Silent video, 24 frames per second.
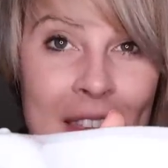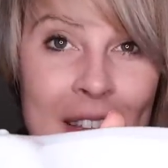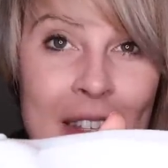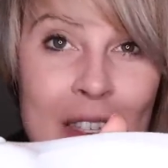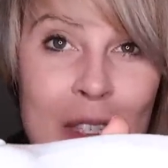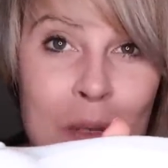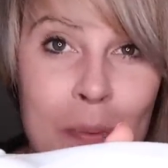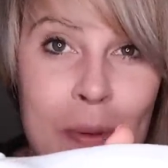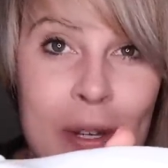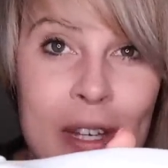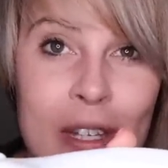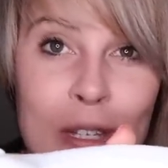
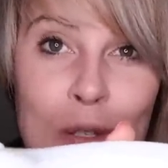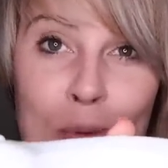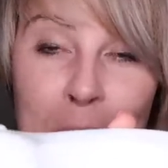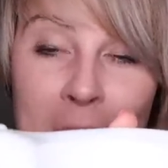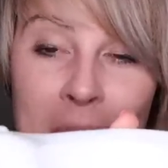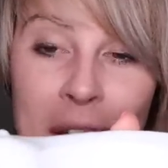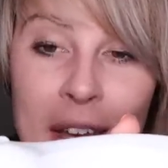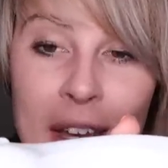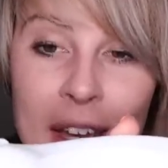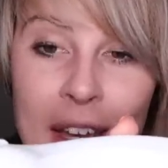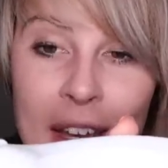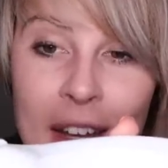this piece
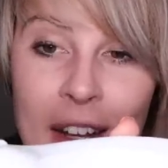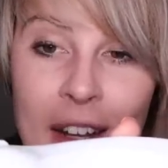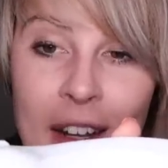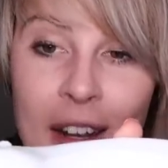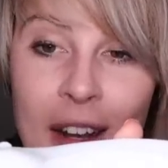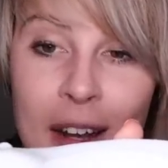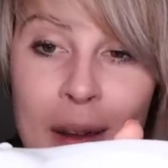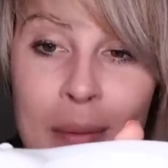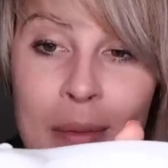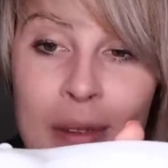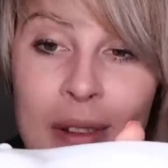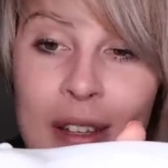right here,
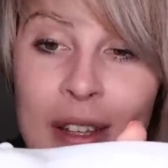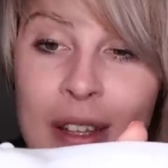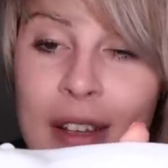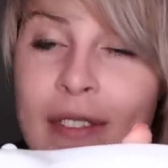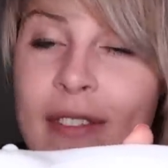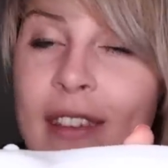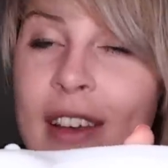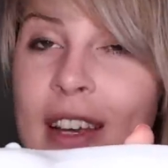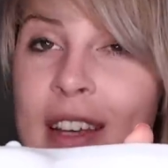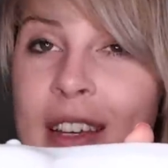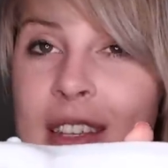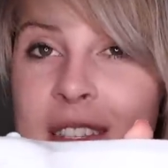I
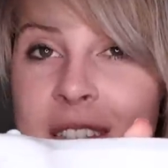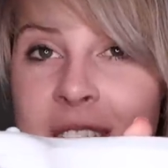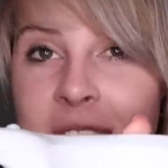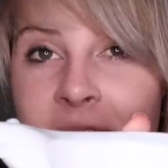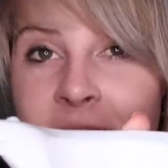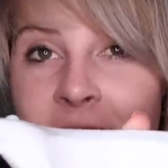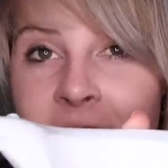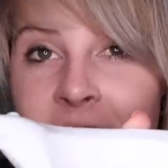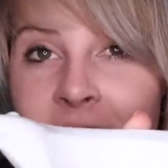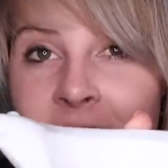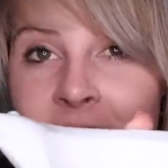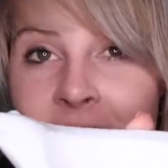believe is
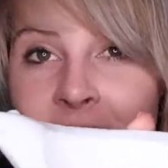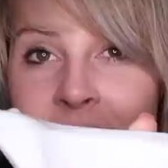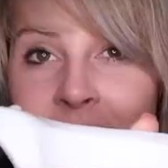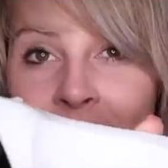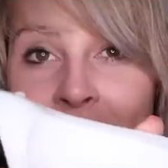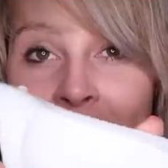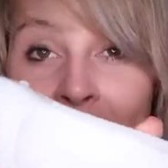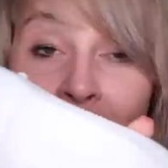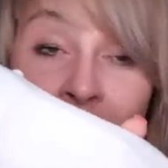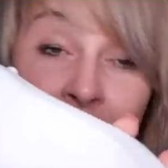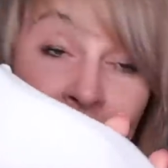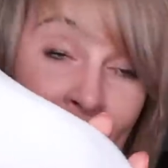
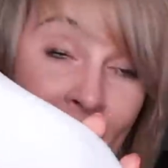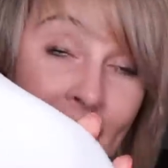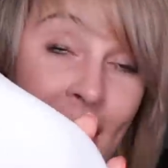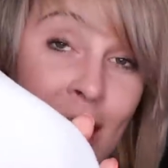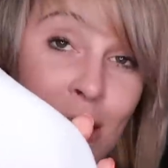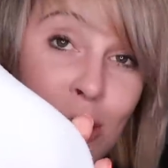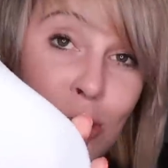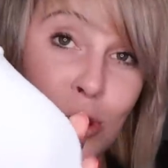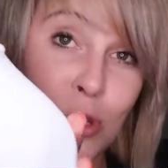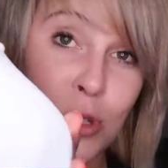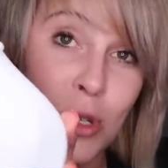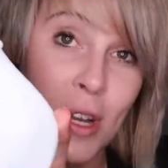a an
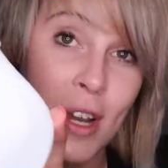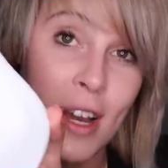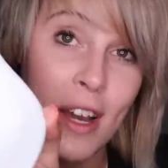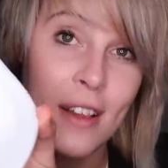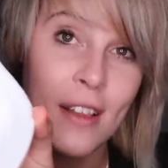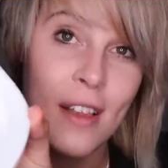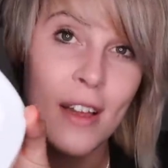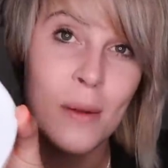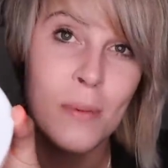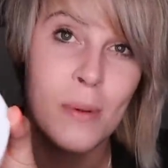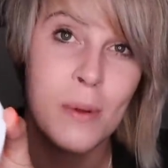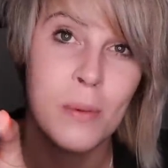ashtray.
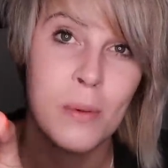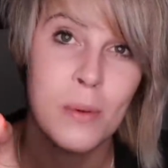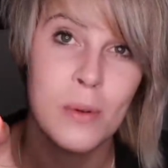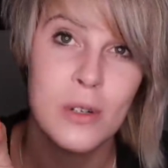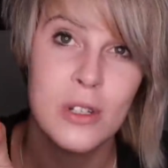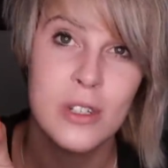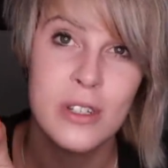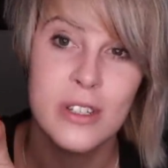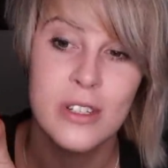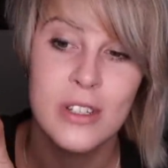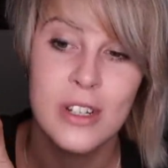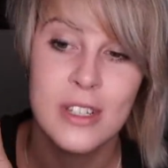A lot of people
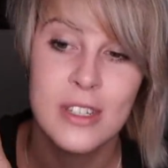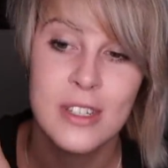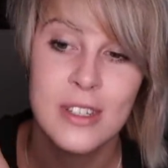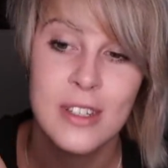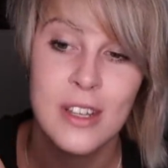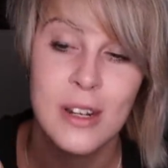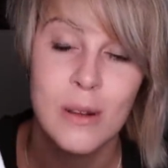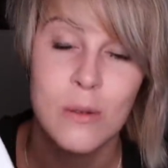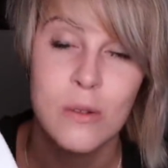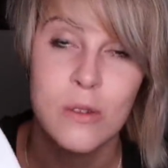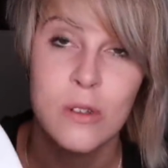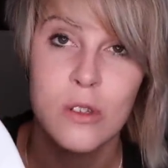were suggesting
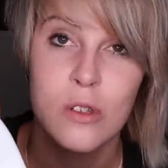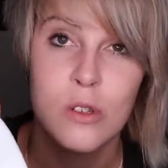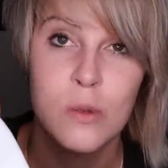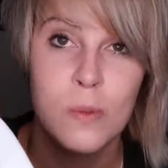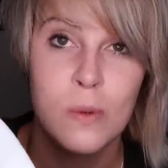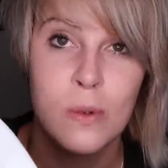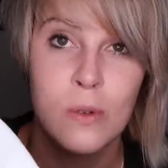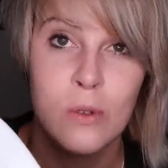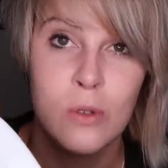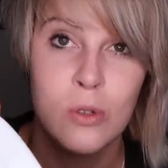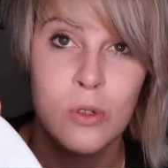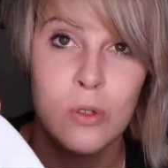that it was a
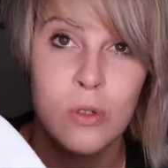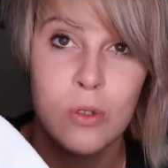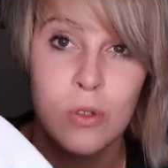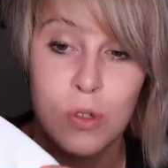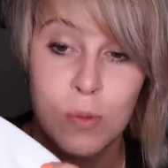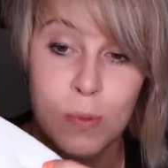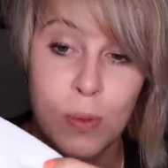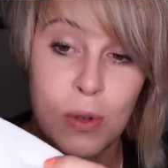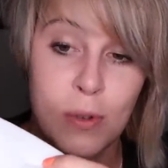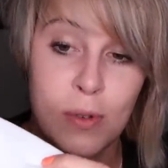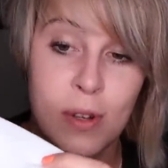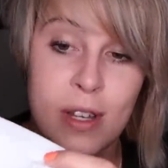spoon
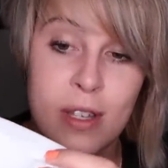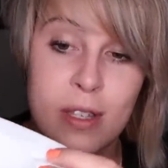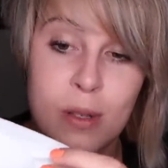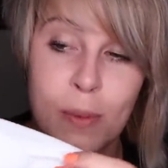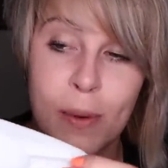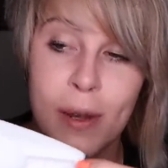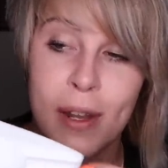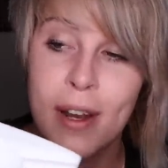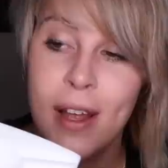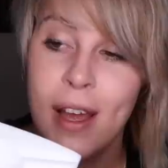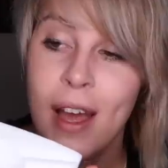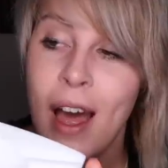spoon
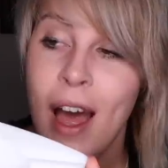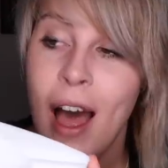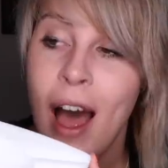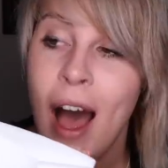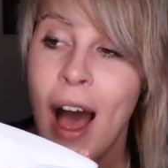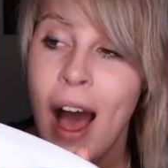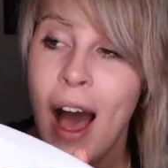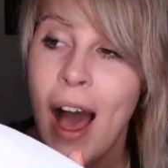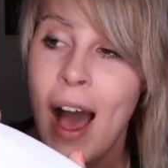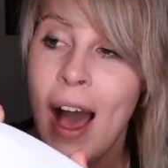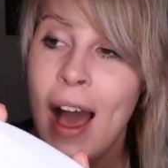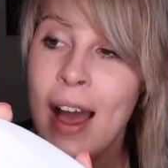rest, but
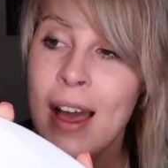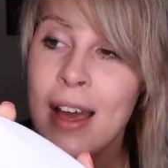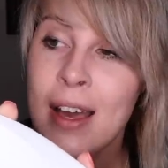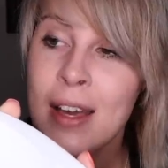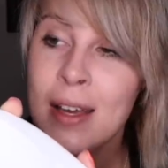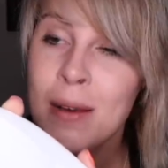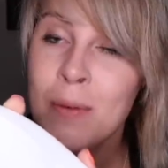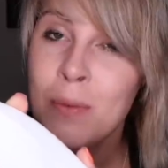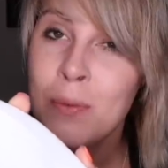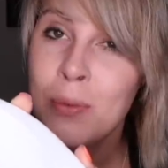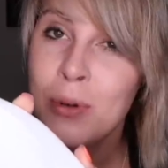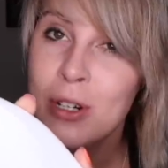
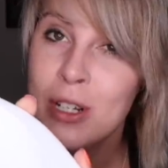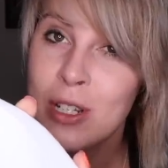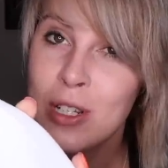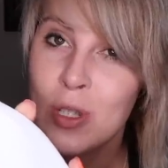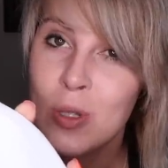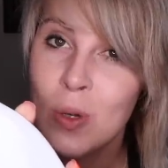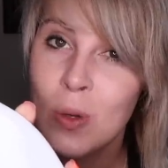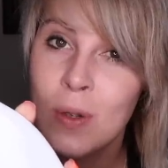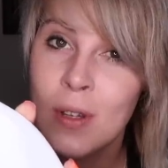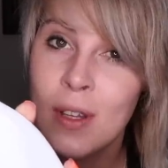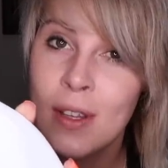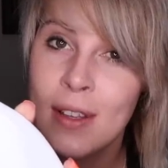I'm pretty
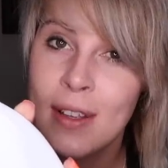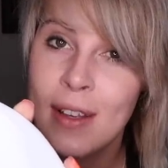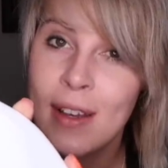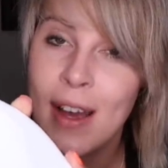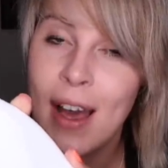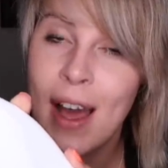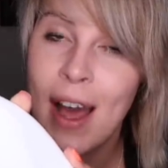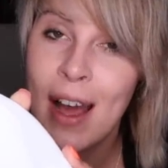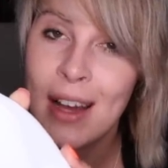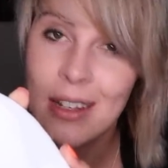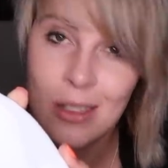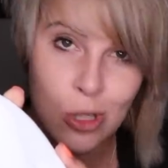sold on the
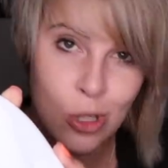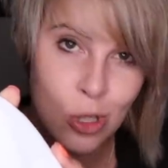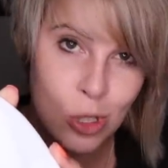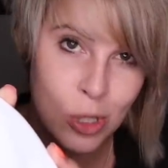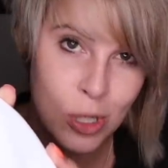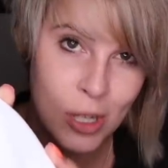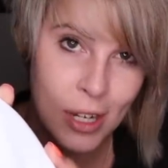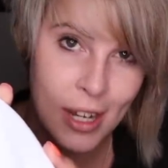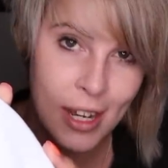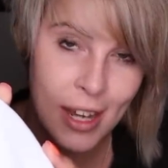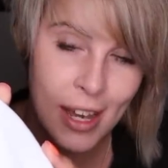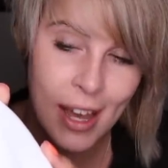
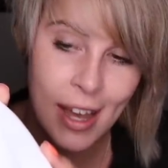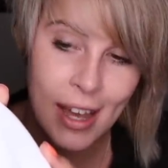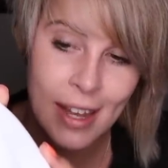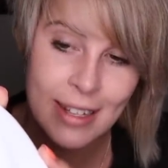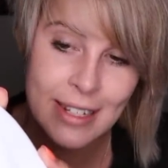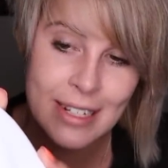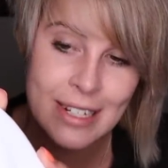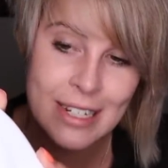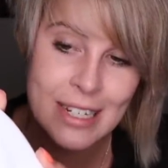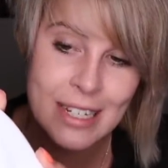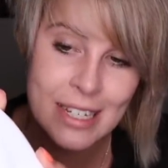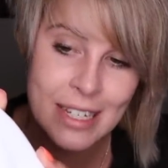ashtray
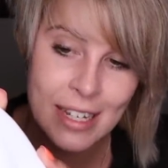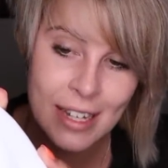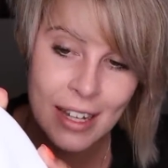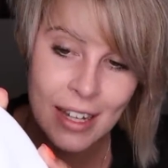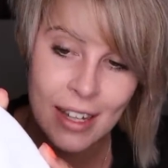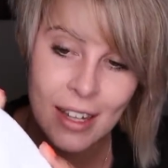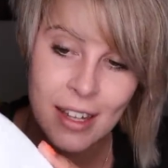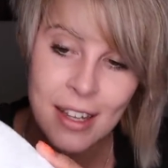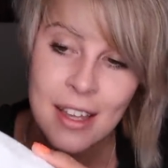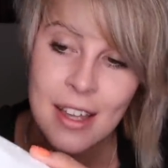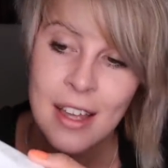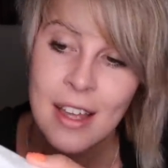
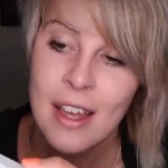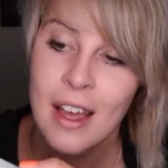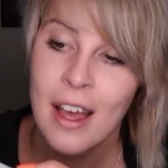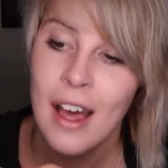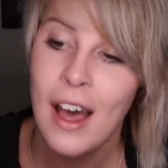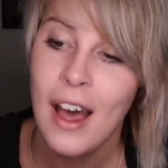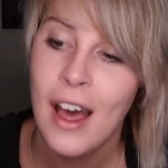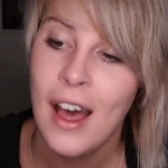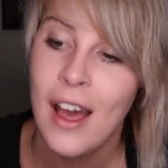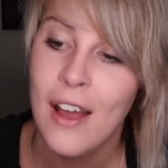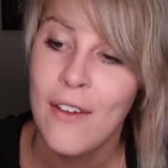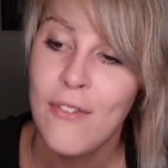idea.
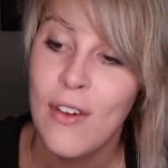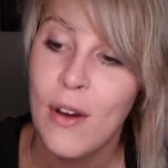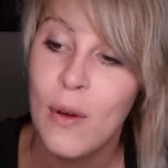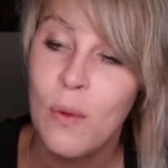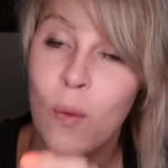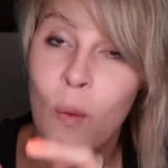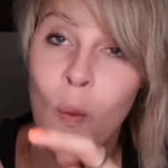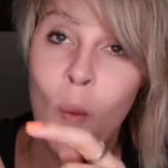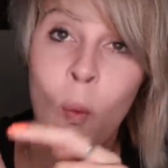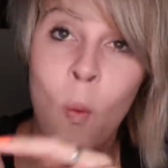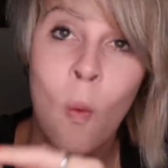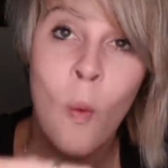I
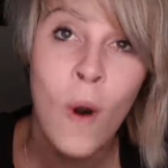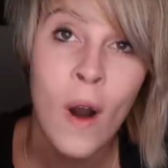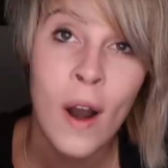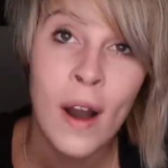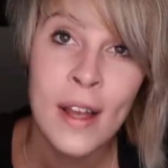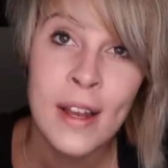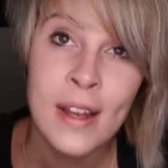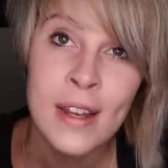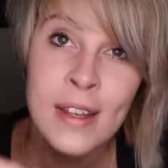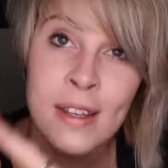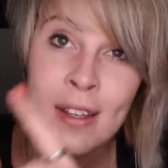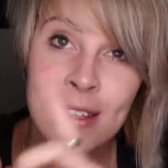found
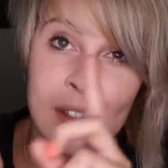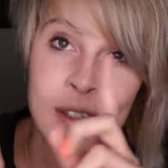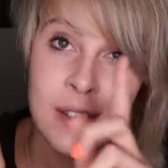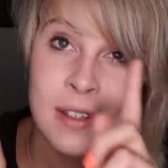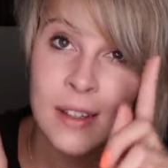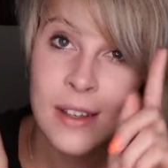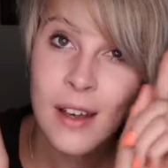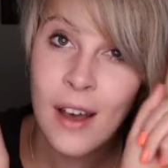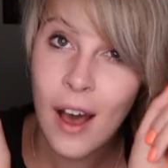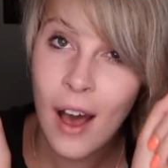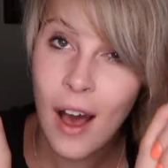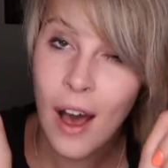one
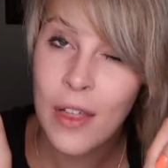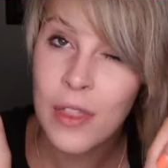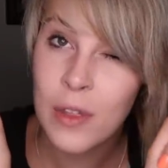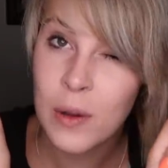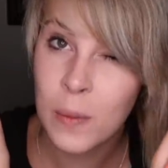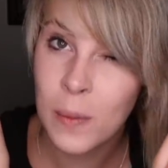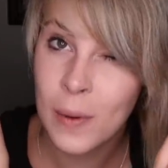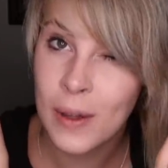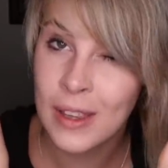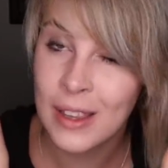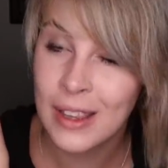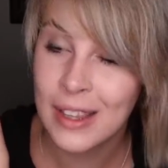
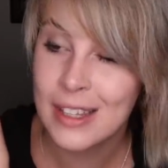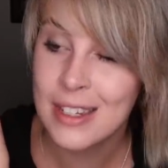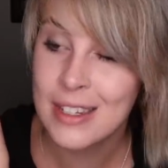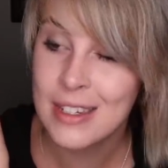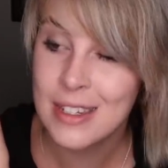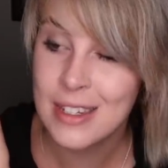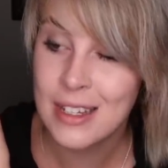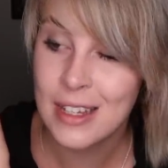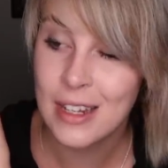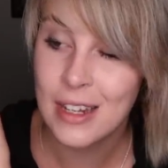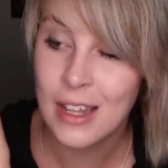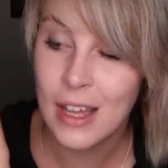other one
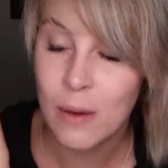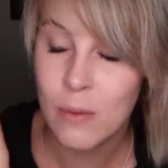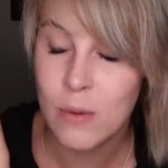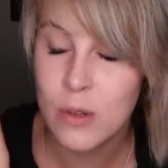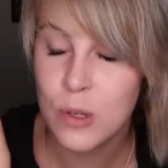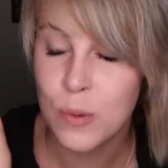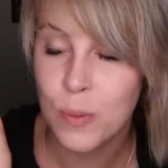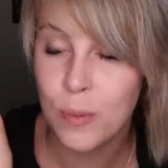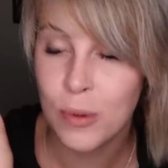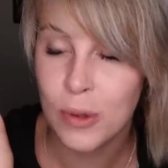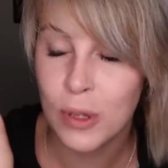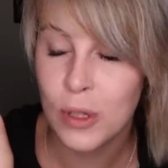listed. It
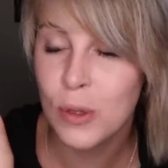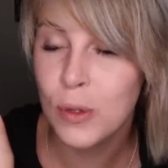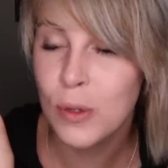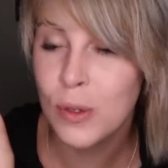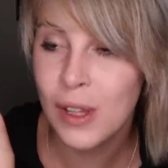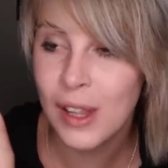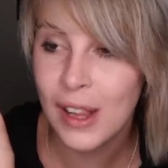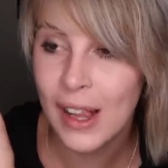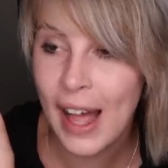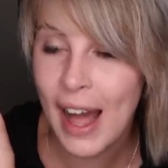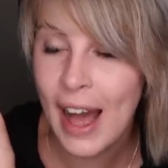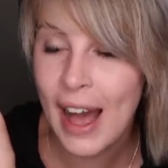was blue
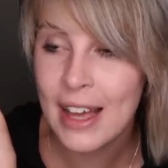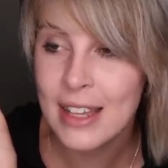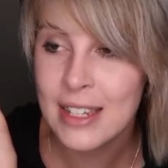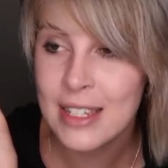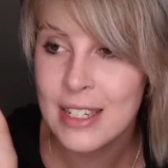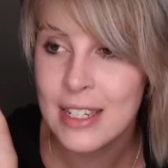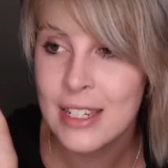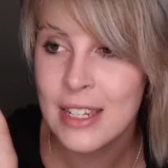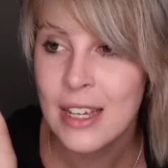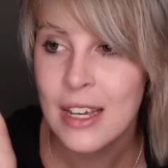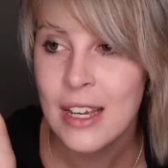glass.